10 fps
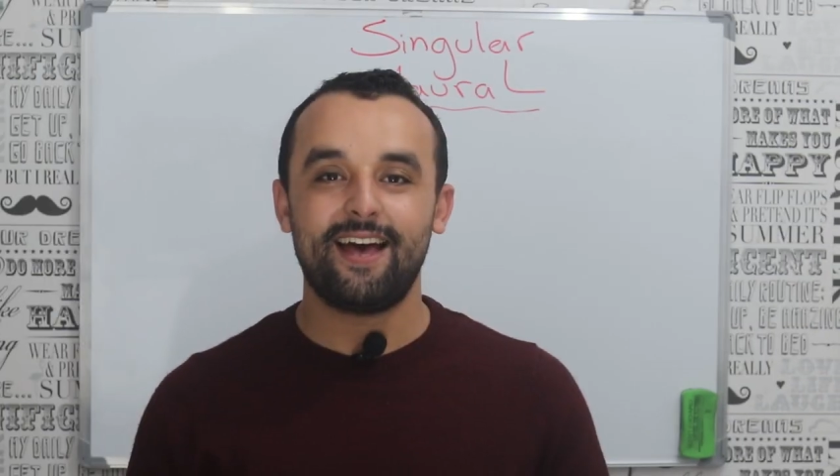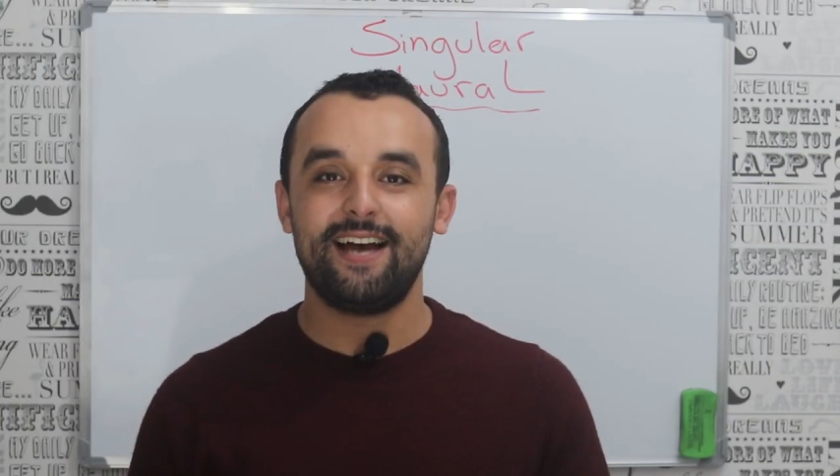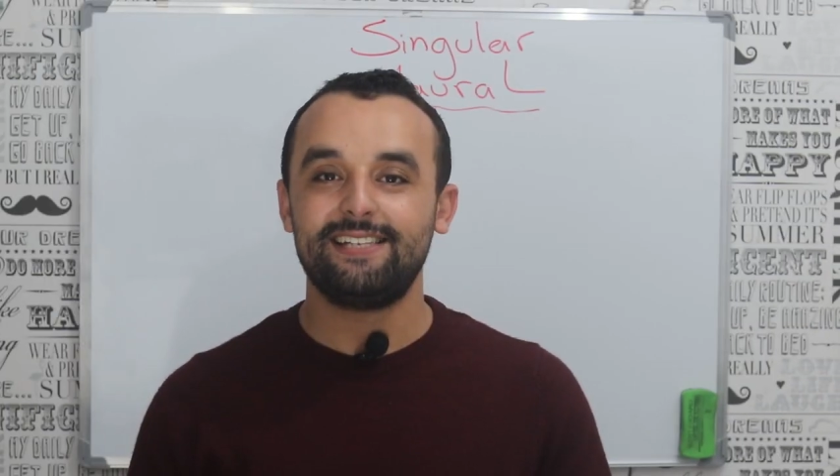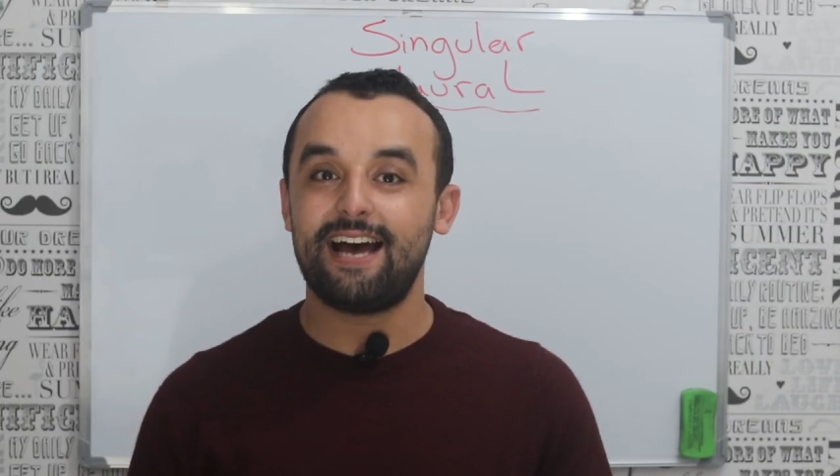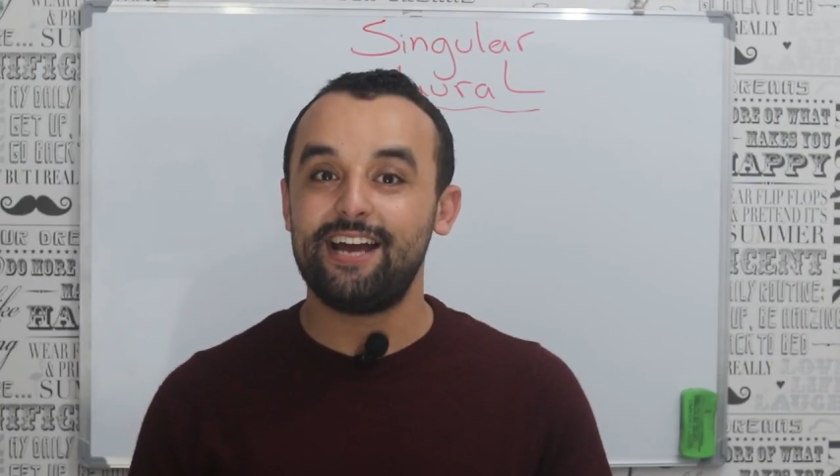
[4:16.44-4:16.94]

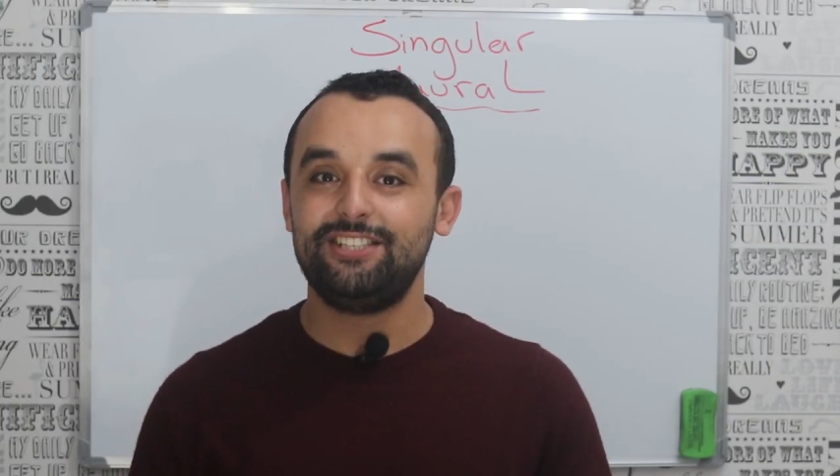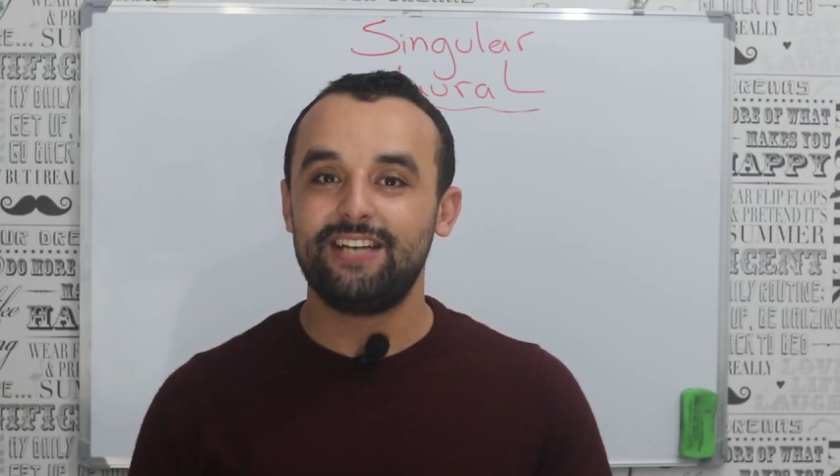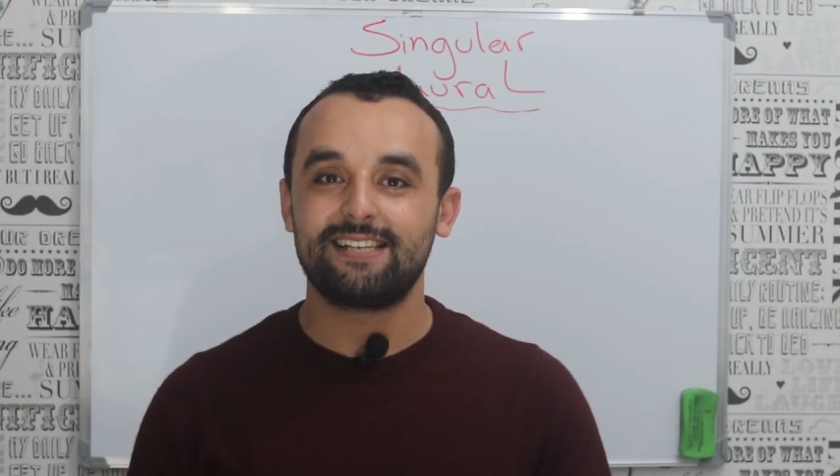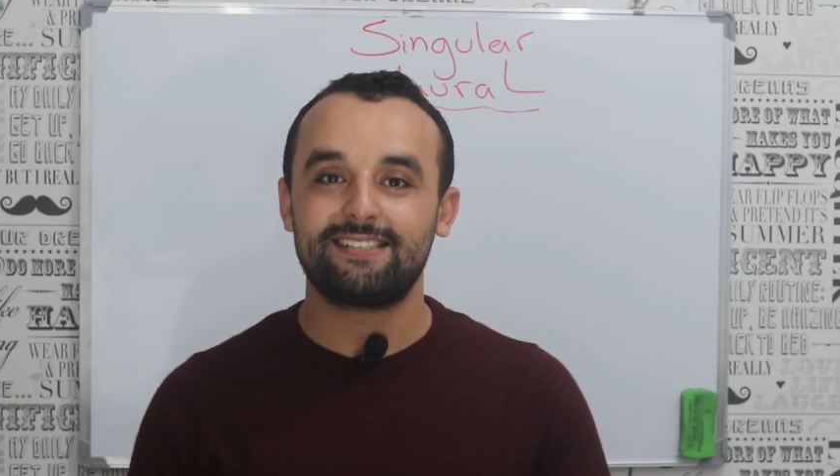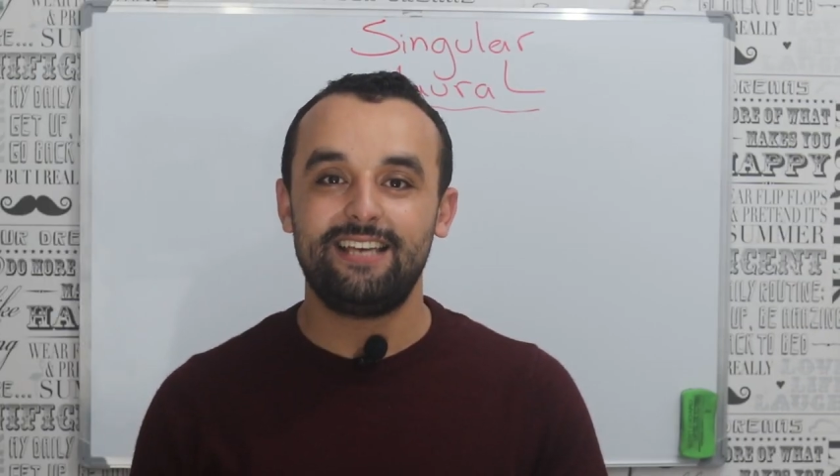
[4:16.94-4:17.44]
guys, I
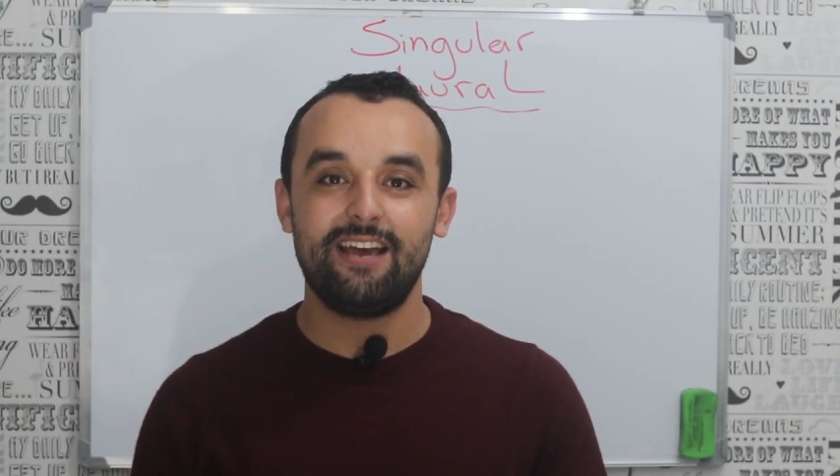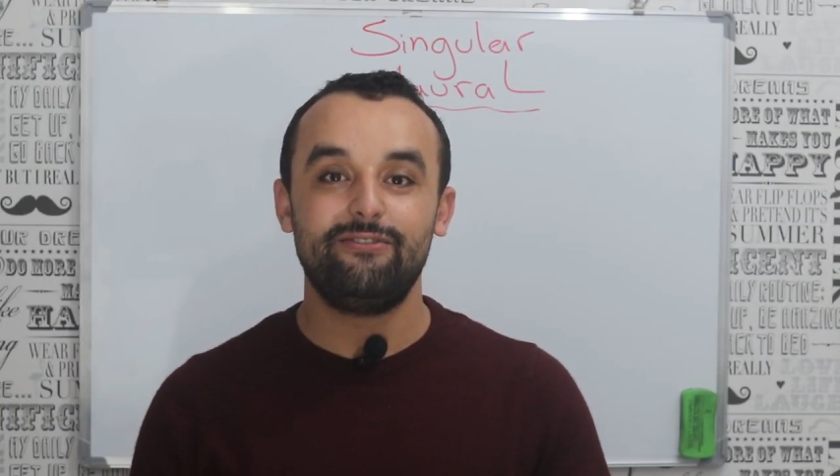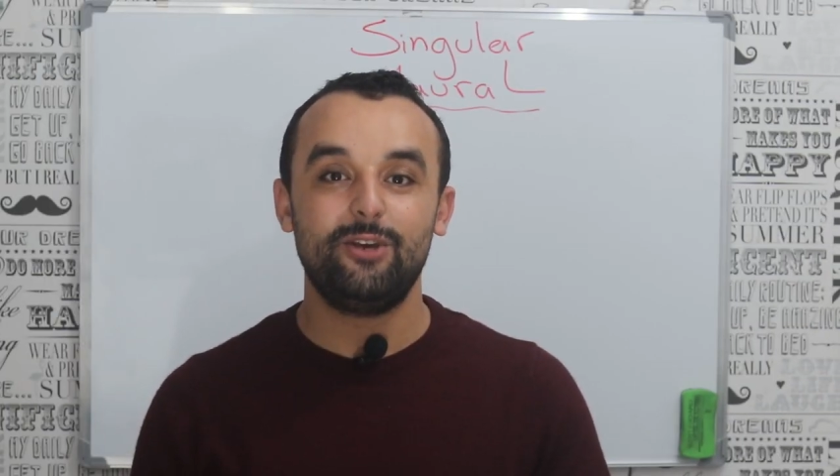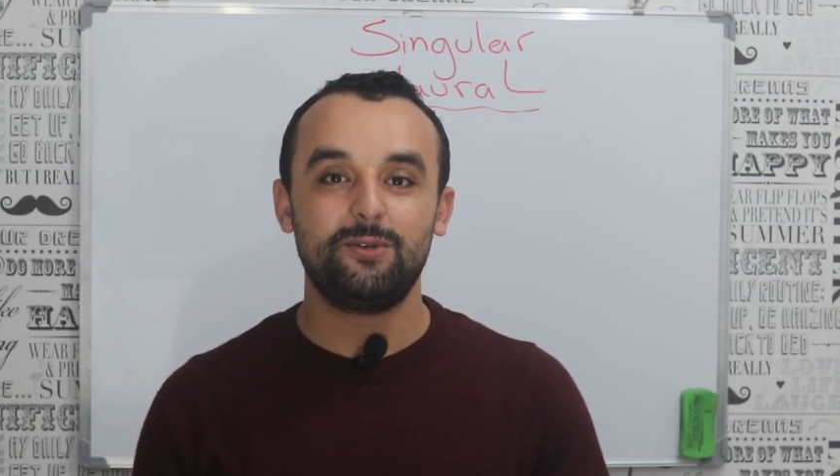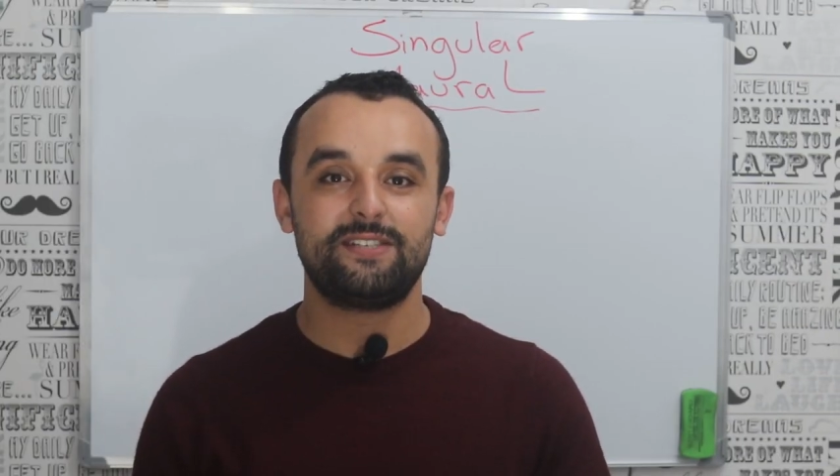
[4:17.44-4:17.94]
just
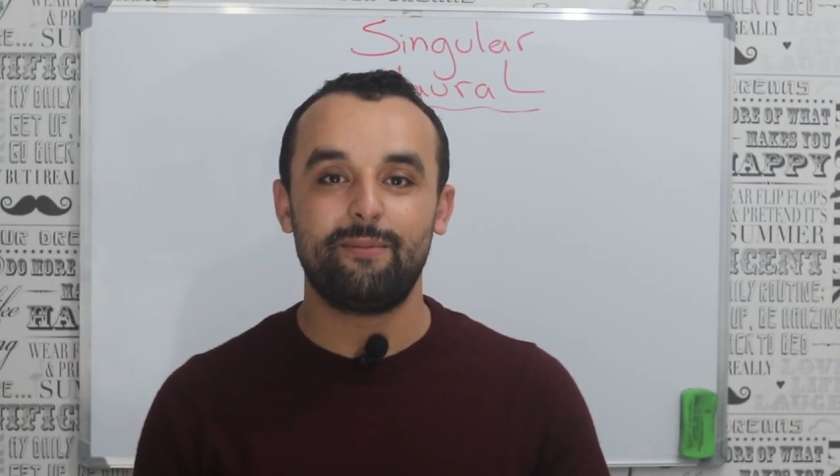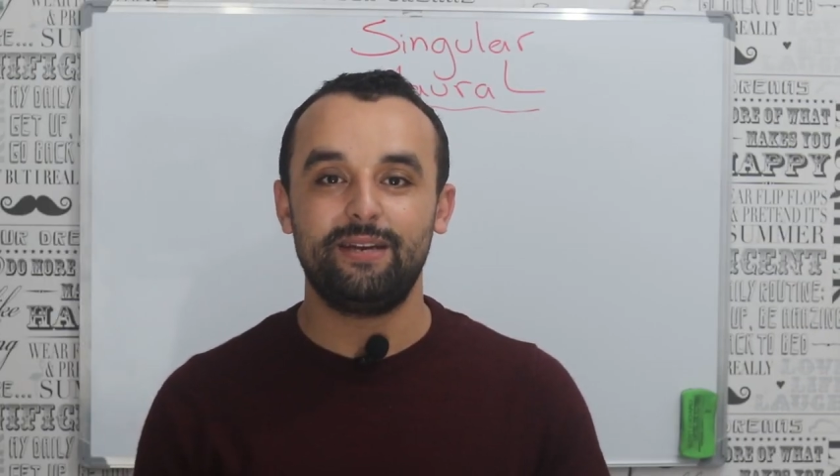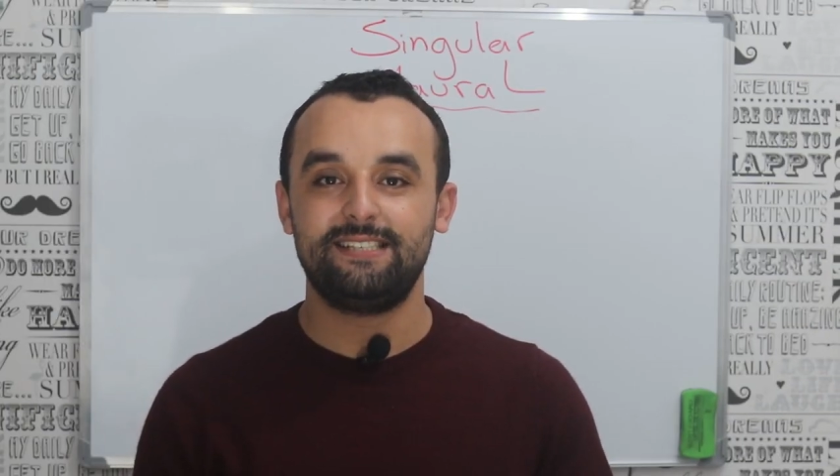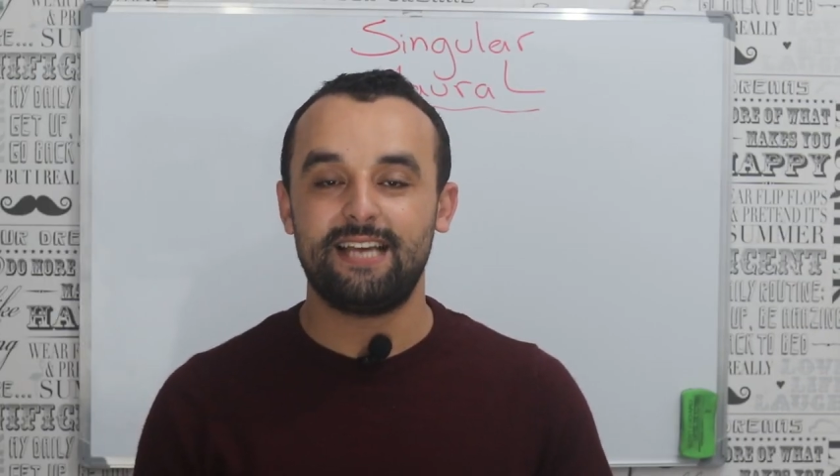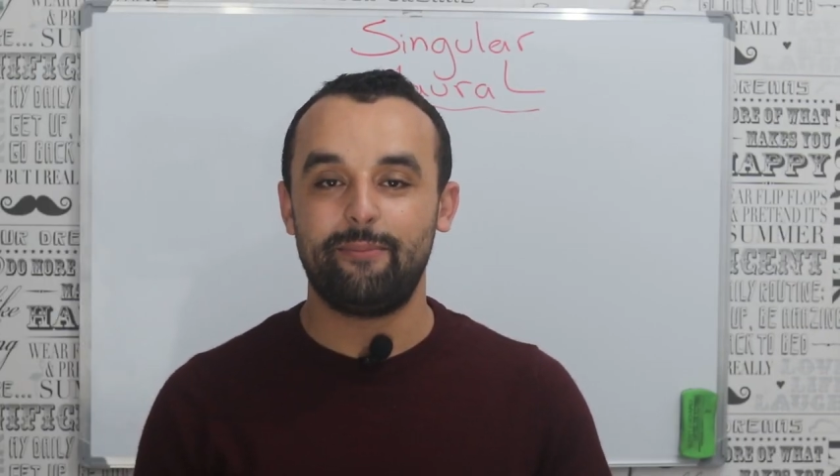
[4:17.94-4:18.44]
gave you
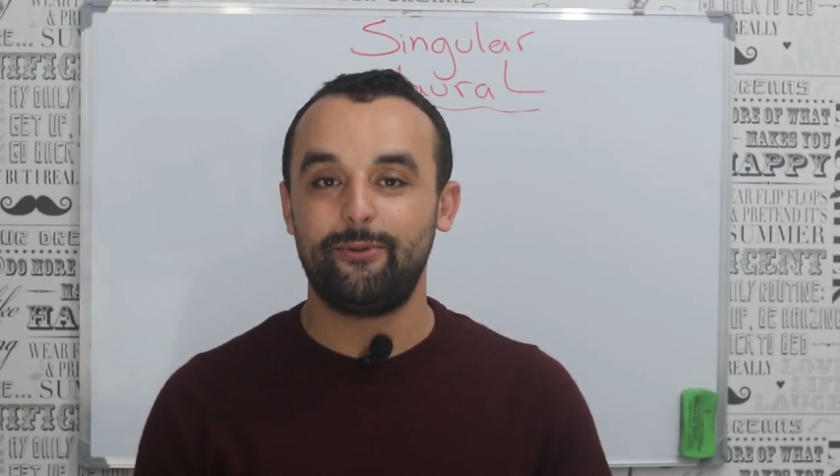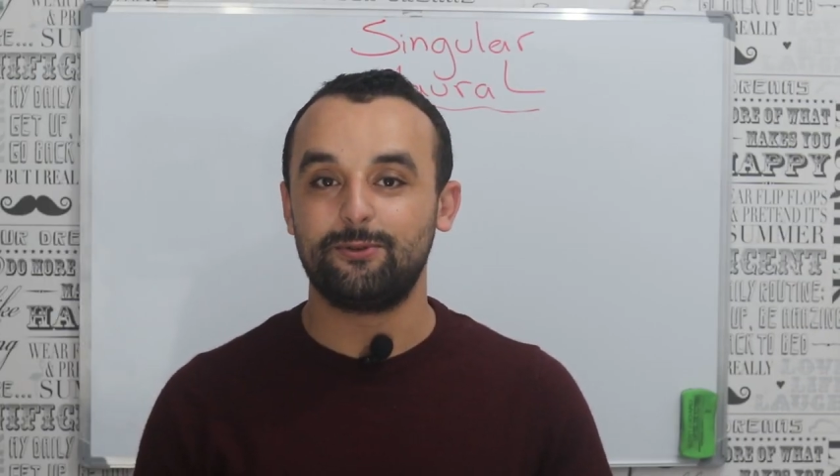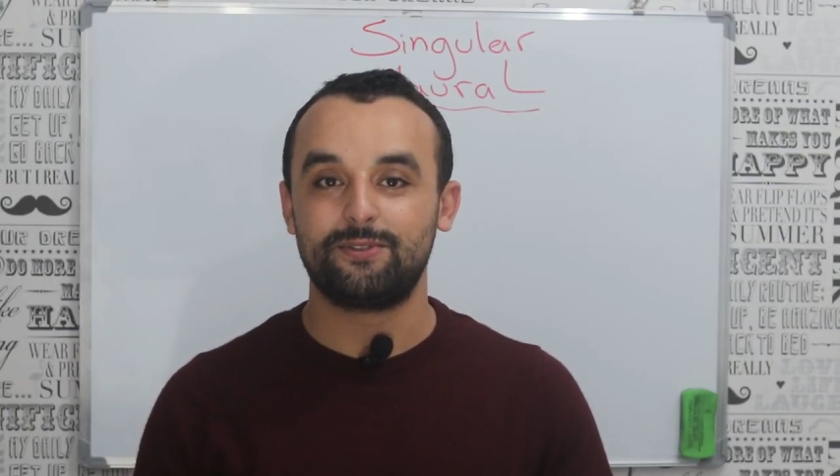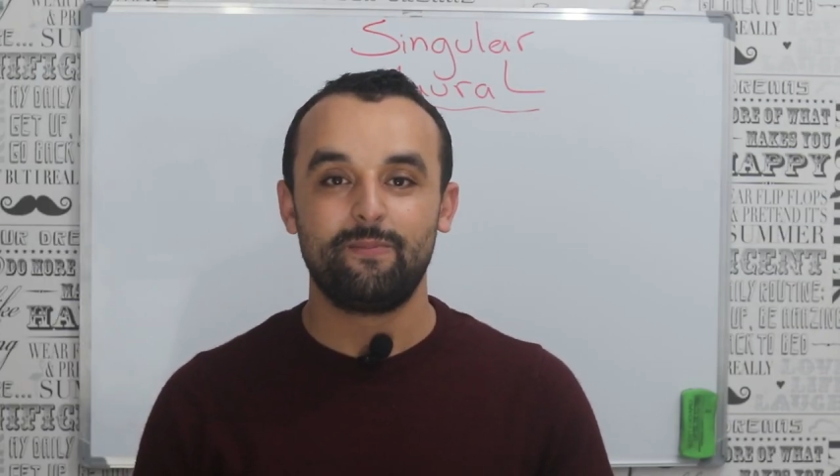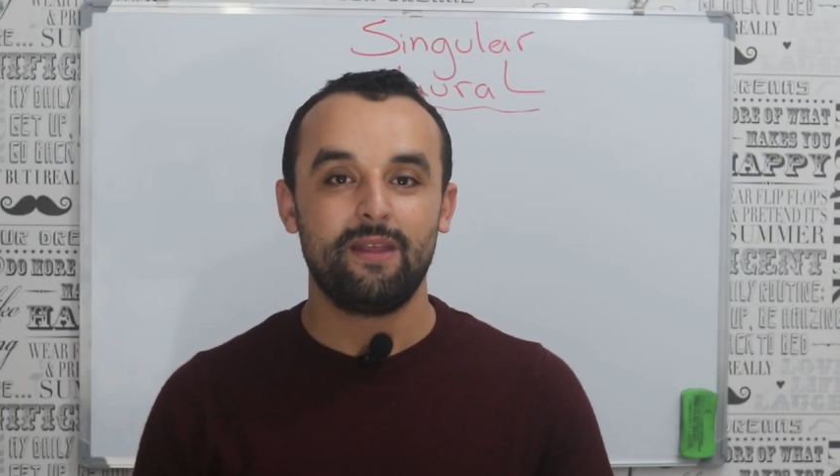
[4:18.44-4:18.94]
some
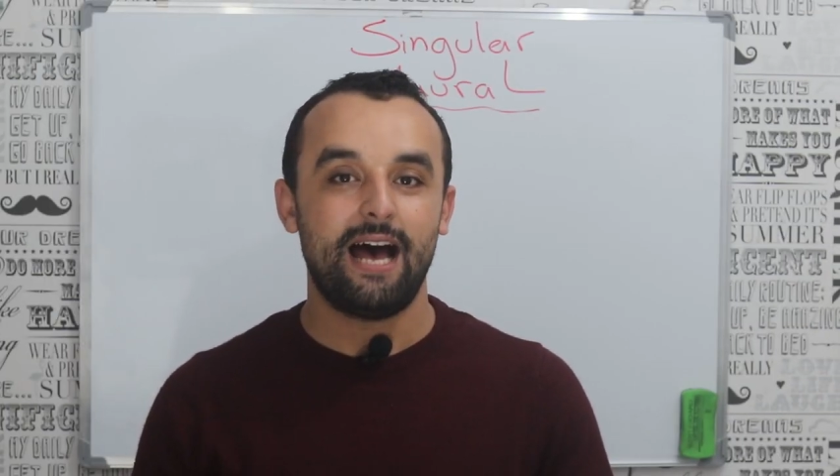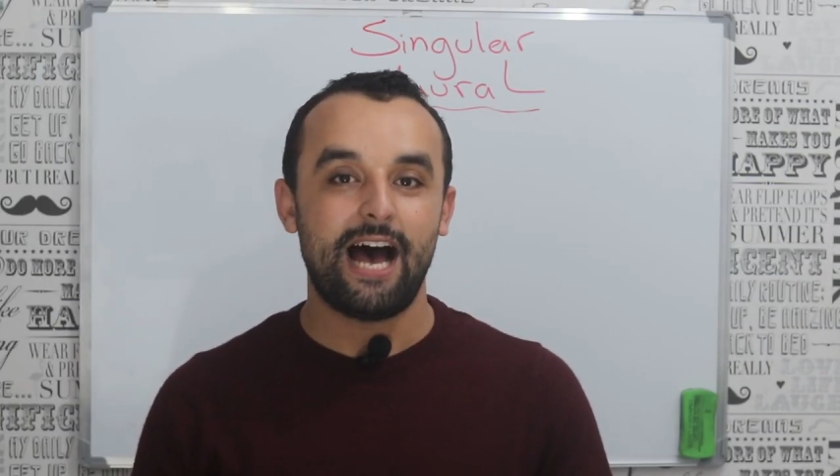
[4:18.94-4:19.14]
examples.